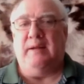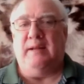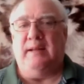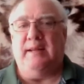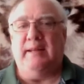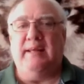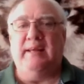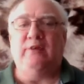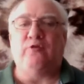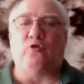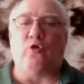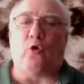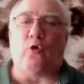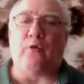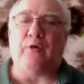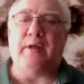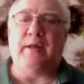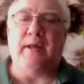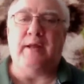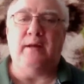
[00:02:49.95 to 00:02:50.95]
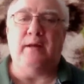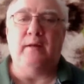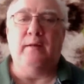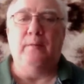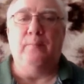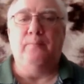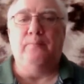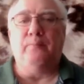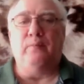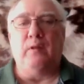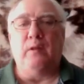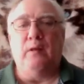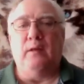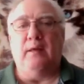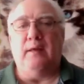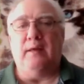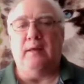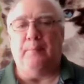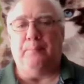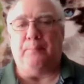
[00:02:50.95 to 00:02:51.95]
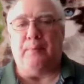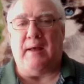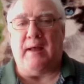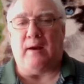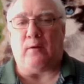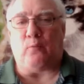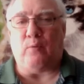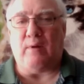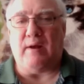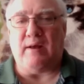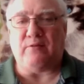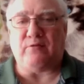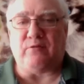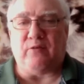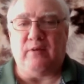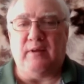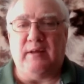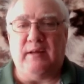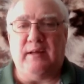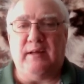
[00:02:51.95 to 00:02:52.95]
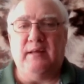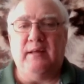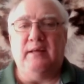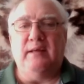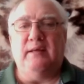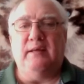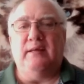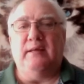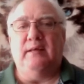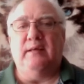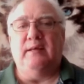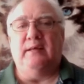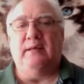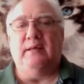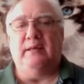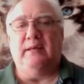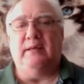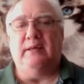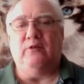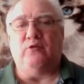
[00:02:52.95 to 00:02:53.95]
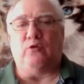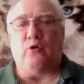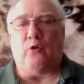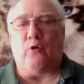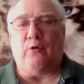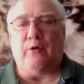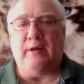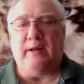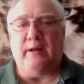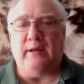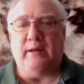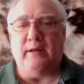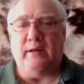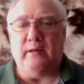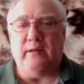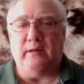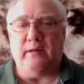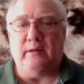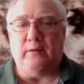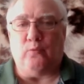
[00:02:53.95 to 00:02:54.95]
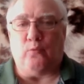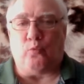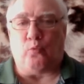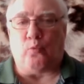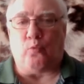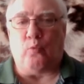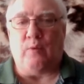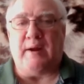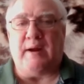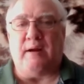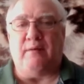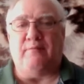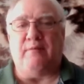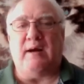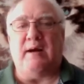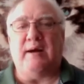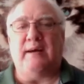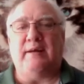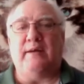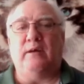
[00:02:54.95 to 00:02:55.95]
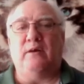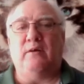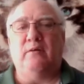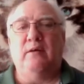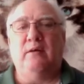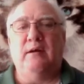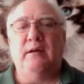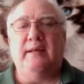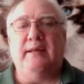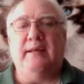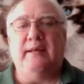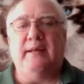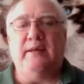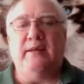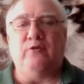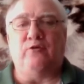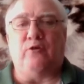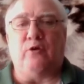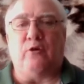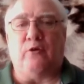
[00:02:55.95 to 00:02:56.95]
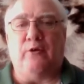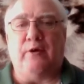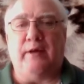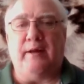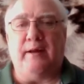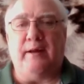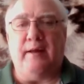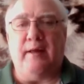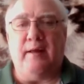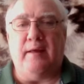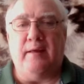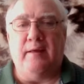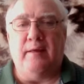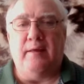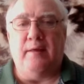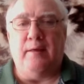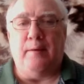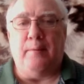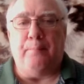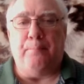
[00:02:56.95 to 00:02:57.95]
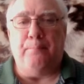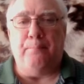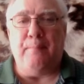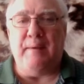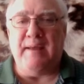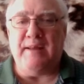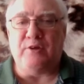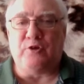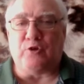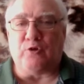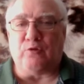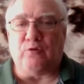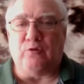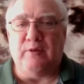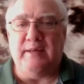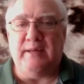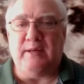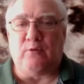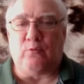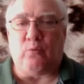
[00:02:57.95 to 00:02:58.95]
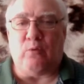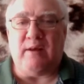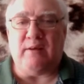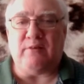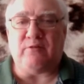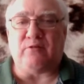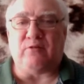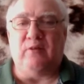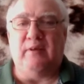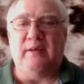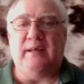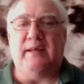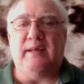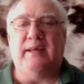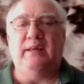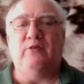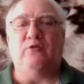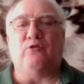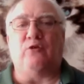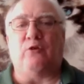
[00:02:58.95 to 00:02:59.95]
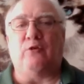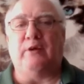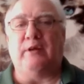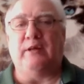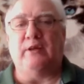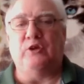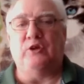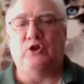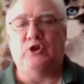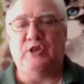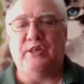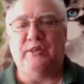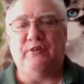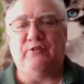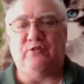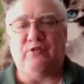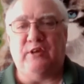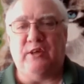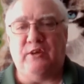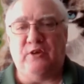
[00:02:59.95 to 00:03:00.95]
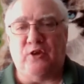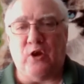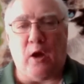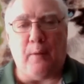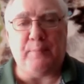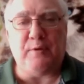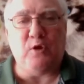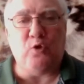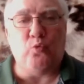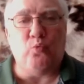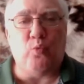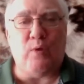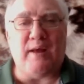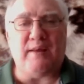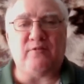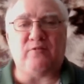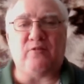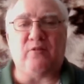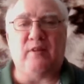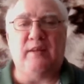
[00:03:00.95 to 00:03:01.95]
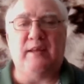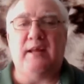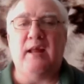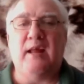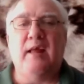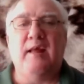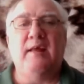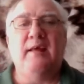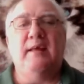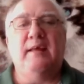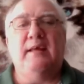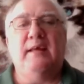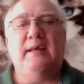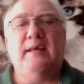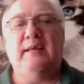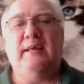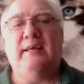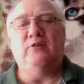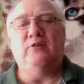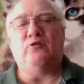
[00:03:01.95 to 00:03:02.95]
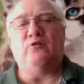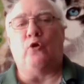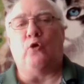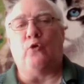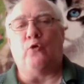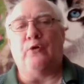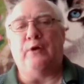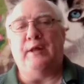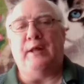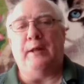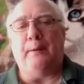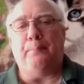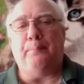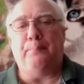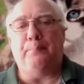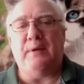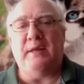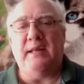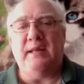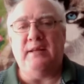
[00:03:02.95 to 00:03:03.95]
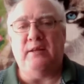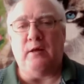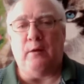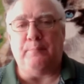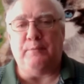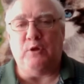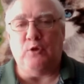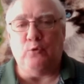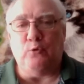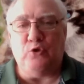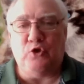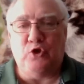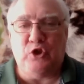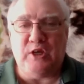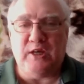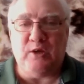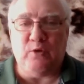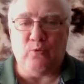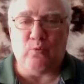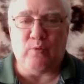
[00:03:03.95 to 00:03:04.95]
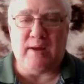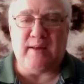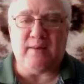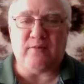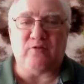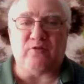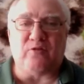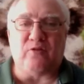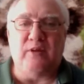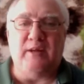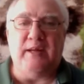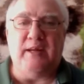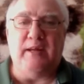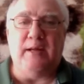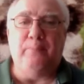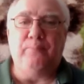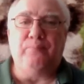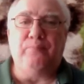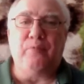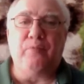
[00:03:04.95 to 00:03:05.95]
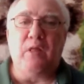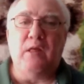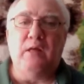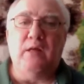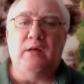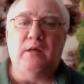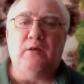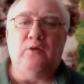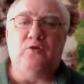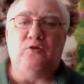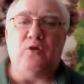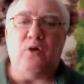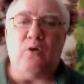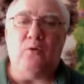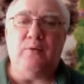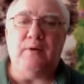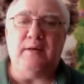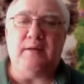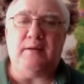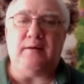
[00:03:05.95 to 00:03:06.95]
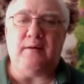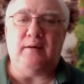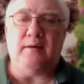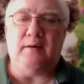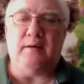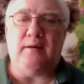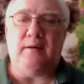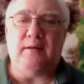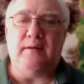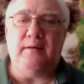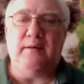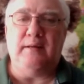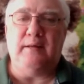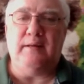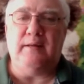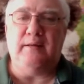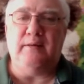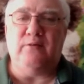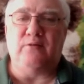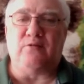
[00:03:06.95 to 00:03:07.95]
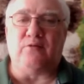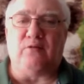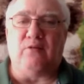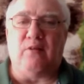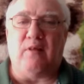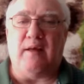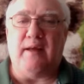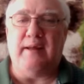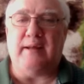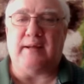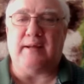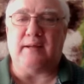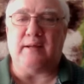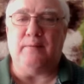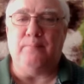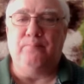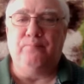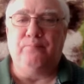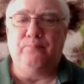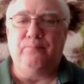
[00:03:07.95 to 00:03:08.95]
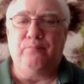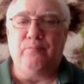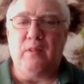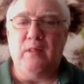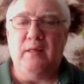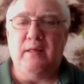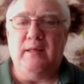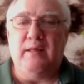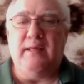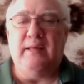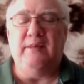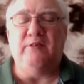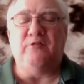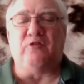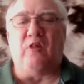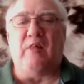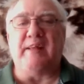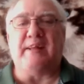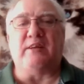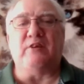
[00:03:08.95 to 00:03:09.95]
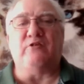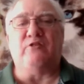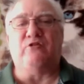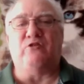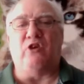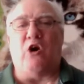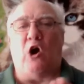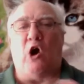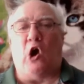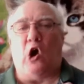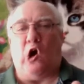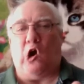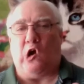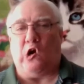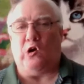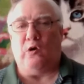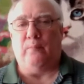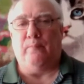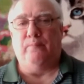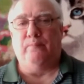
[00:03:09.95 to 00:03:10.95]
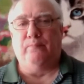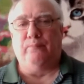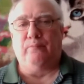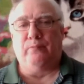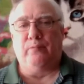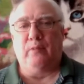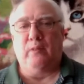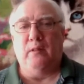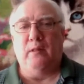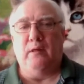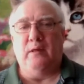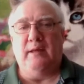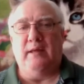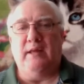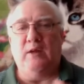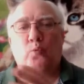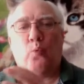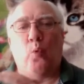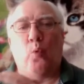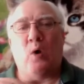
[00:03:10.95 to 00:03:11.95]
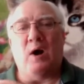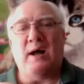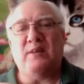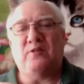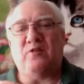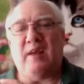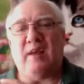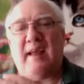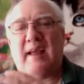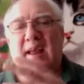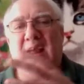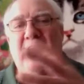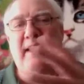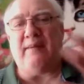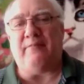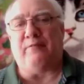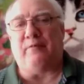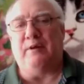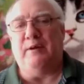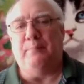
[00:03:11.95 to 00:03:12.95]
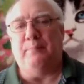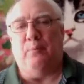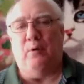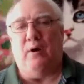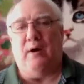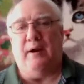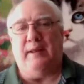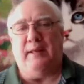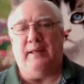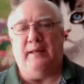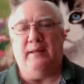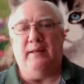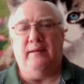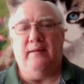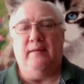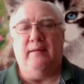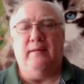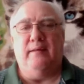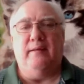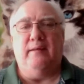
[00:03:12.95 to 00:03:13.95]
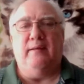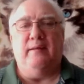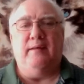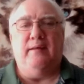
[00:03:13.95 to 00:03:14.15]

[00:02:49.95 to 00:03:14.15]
I mean, he's hurting Impact Wrestling. He's hurting Ring of Honor. He's hurting Major League Wrestling. He's hurting GCW Wrestling. He's hurting PWG Wrestling. Tony Khan is he's like a czar. He wants everybody.